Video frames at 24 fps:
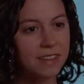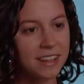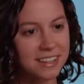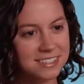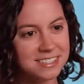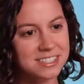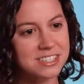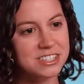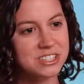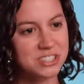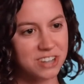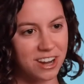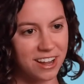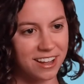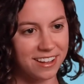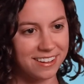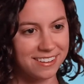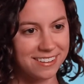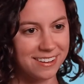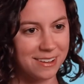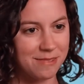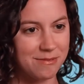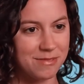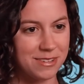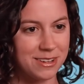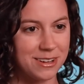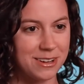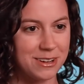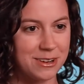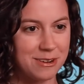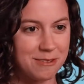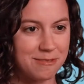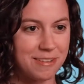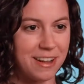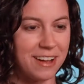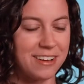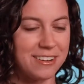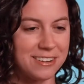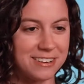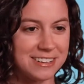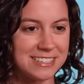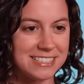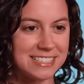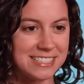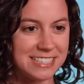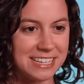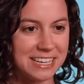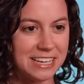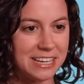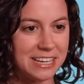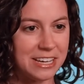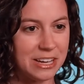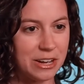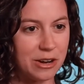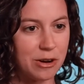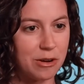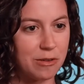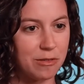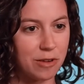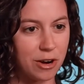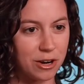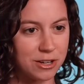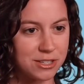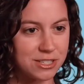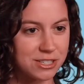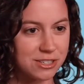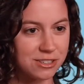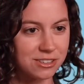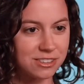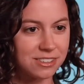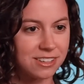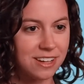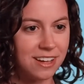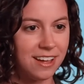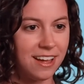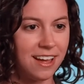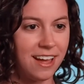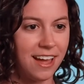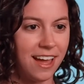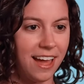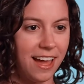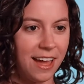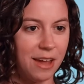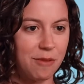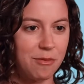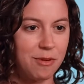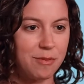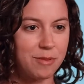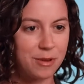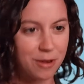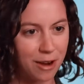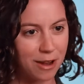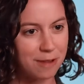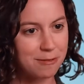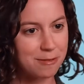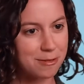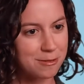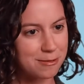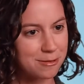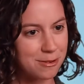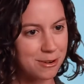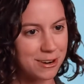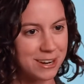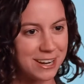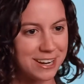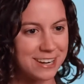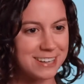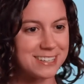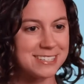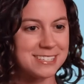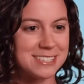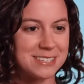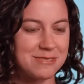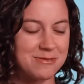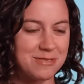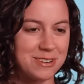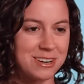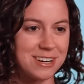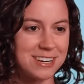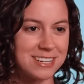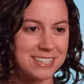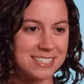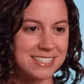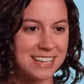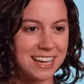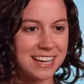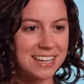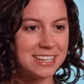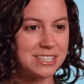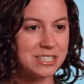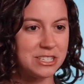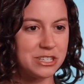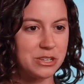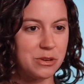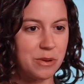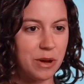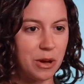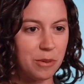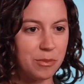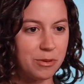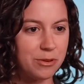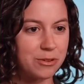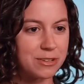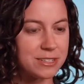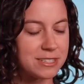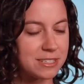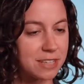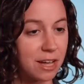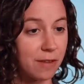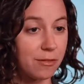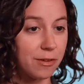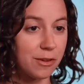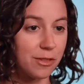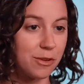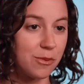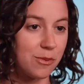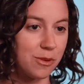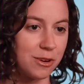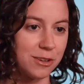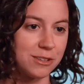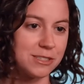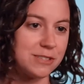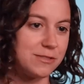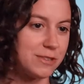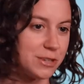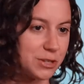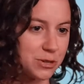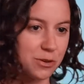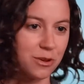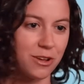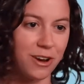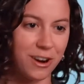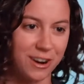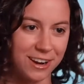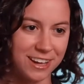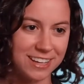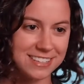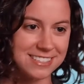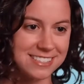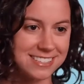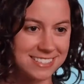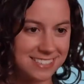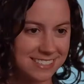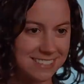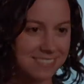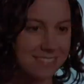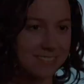Alexis Tryon. I'm the co-founder and CEO of Artsicle, and we've been around for four years, and we're a site to help you discover the world's visual artists.